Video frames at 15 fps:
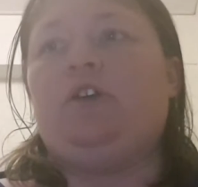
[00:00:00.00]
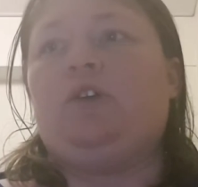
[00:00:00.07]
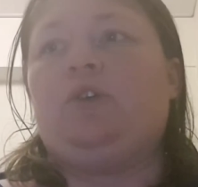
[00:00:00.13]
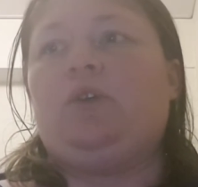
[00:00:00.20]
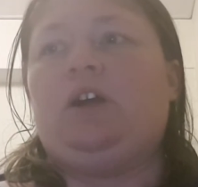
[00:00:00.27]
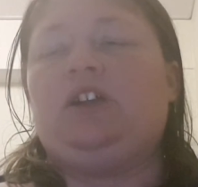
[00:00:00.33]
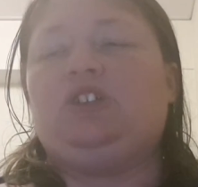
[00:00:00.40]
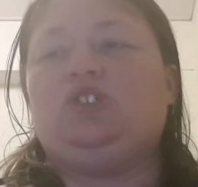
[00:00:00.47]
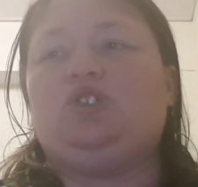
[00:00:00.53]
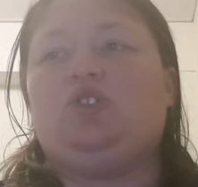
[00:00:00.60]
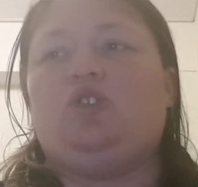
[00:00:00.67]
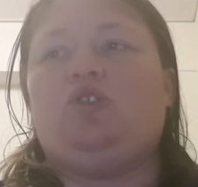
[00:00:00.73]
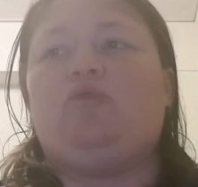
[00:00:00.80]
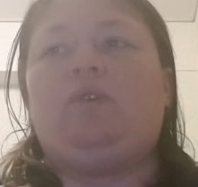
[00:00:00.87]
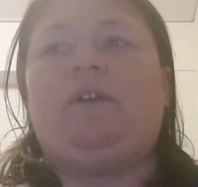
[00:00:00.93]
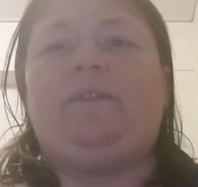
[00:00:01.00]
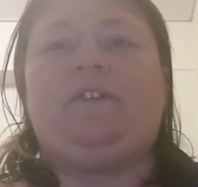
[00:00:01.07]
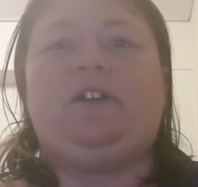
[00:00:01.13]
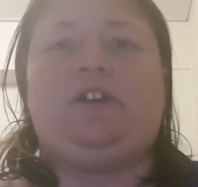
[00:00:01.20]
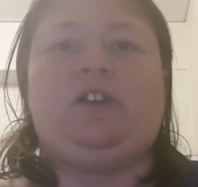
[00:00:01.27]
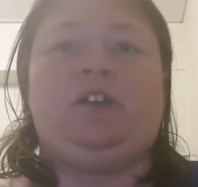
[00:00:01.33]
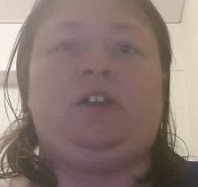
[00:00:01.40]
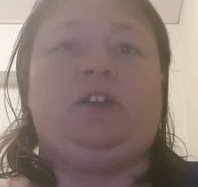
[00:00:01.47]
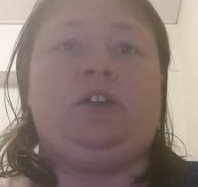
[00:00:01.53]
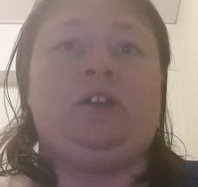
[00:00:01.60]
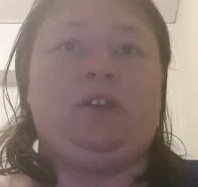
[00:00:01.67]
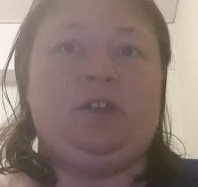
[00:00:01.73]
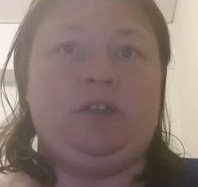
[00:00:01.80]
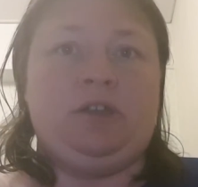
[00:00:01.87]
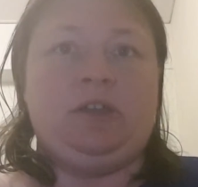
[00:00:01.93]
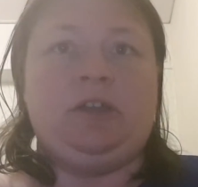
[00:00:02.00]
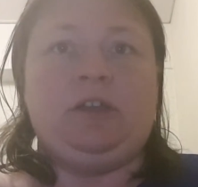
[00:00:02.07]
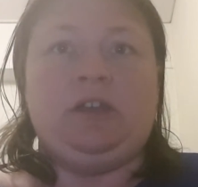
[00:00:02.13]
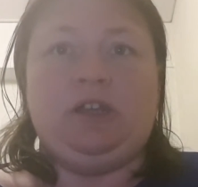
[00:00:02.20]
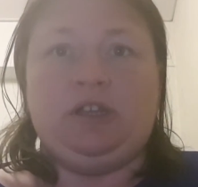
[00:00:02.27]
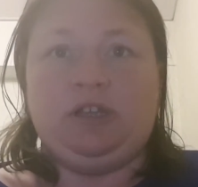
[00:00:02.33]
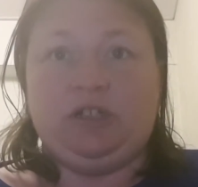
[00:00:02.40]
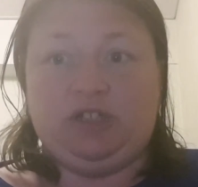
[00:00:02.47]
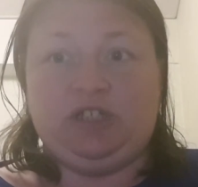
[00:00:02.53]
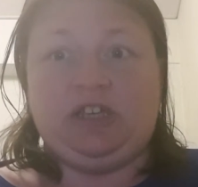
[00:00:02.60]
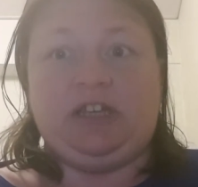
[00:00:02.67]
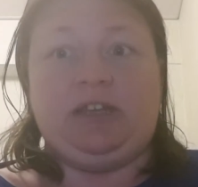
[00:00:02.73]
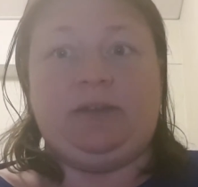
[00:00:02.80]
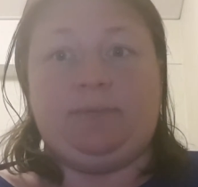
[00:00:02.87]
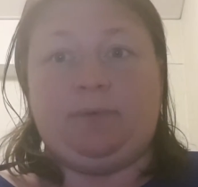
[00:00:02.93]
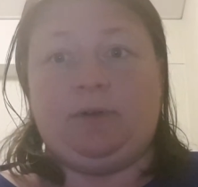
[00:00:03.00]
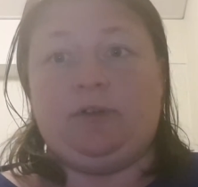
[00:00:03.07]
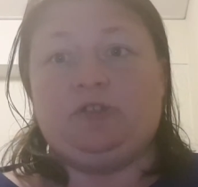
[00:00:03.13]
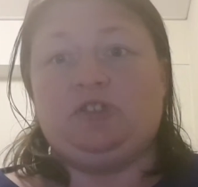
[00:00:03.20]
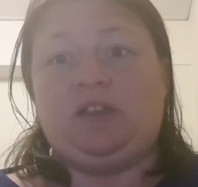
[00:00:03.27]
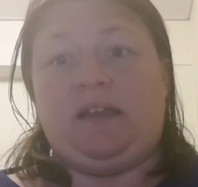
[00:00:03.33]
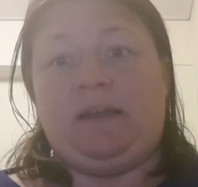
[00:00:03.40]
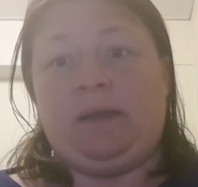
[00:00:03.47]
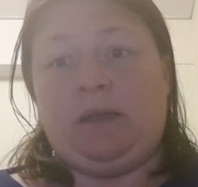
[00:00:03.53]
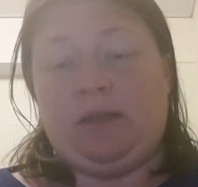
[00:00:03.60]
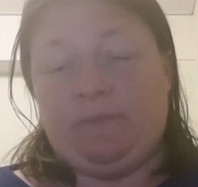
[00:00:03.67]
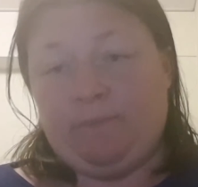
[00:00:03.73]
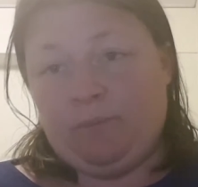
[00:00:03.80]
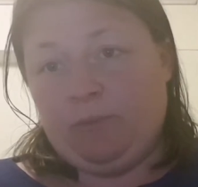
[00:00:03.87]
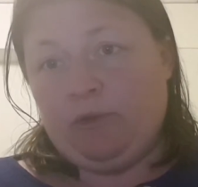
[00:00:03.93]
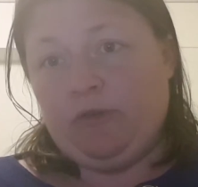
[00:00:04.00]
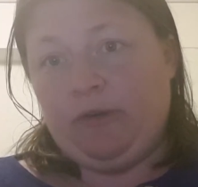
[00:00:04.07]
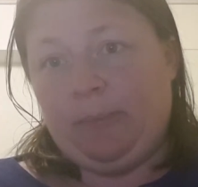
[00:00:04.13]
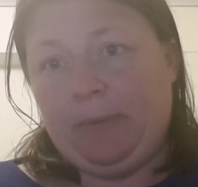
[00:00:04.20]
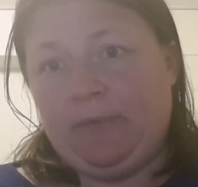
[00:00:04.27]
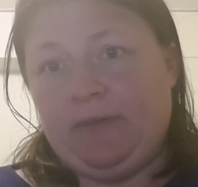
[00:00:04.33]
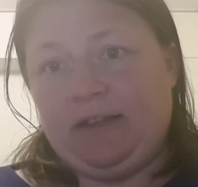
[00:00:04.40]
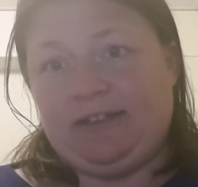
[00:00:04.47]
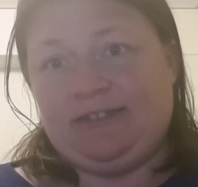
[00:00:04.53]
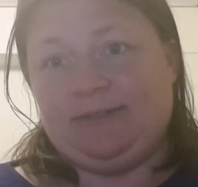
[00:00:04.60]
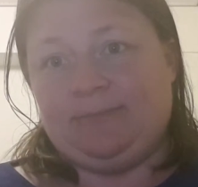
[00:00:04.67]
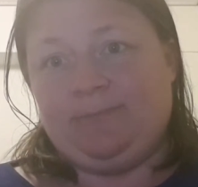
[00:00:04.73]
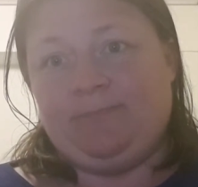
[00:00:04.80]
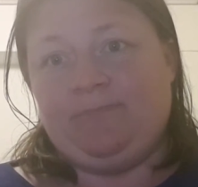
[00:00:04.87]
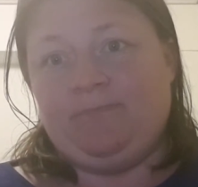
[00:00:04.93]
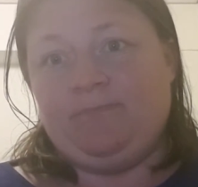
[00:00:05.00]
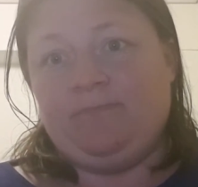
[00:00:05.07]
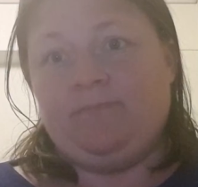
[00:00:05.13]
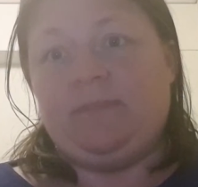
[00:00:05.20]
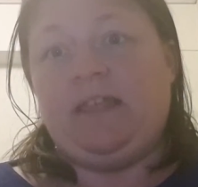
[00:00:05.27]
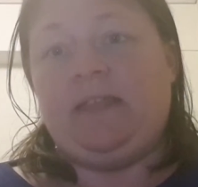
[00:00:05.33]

quite sure whether she was a Ripper victim. And the